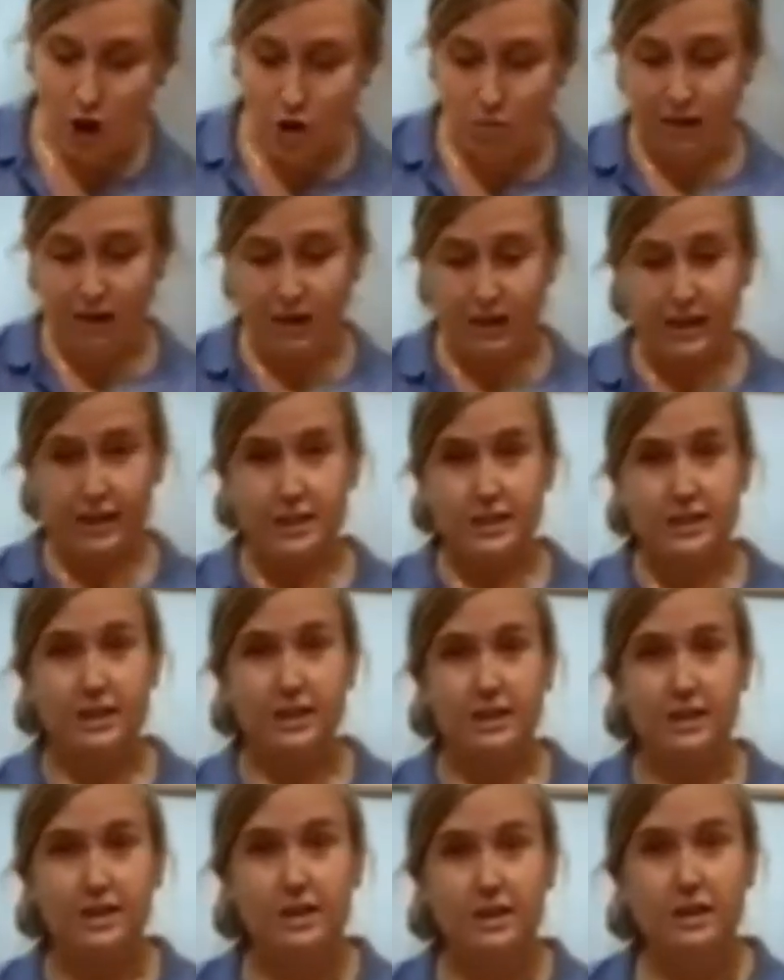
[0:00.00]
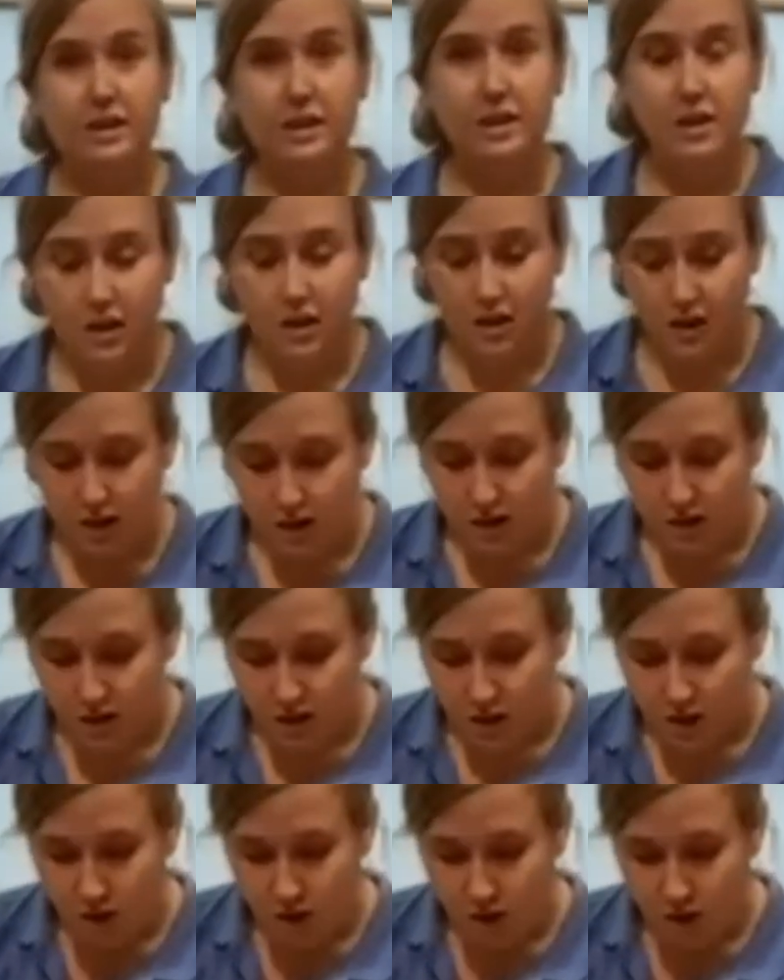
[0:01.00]
Oh my goodness!
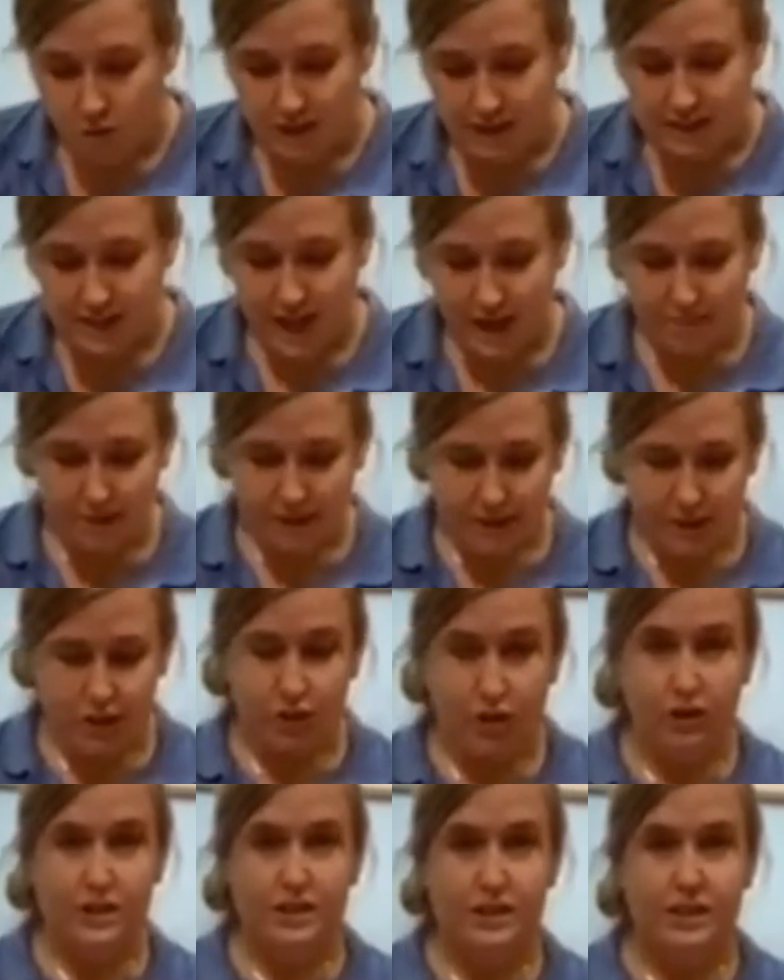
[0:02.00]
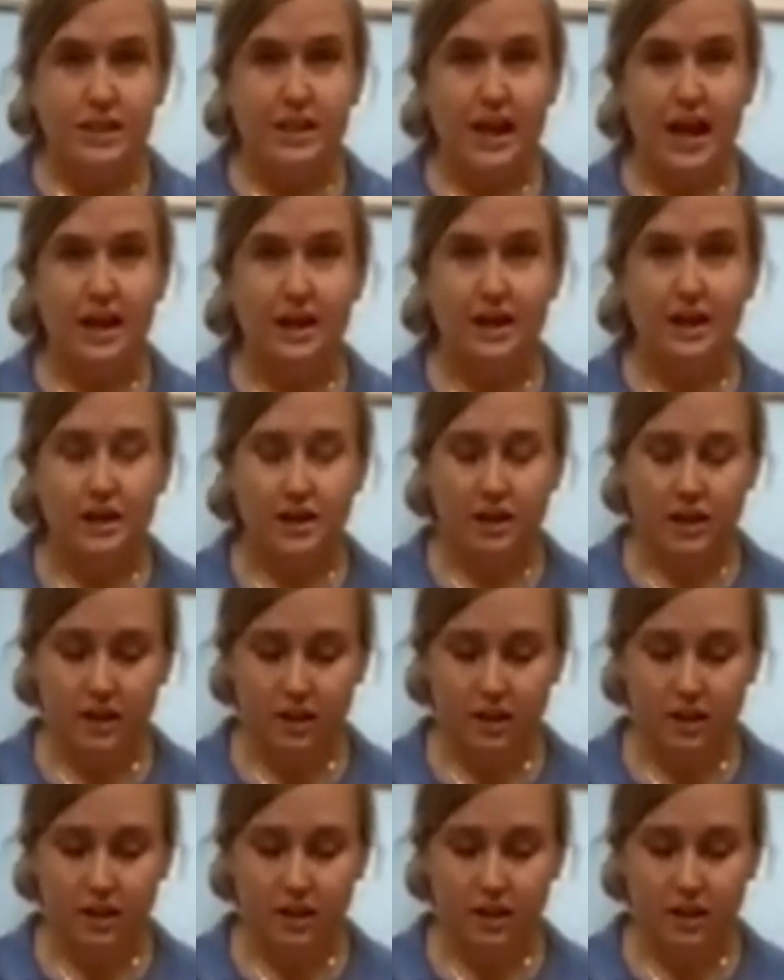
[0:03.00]
What is happening? Do you all see that?